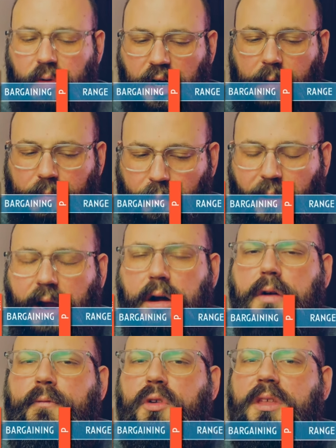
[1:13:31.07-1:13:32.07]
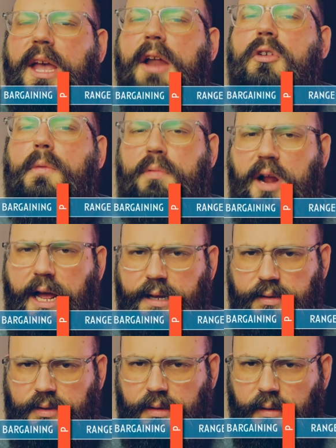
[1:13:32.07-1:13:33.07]
We are prepared for the
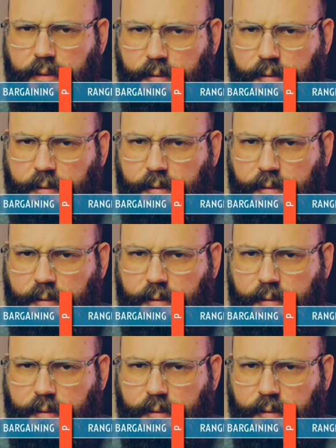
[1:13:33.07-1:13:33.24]
enterprise.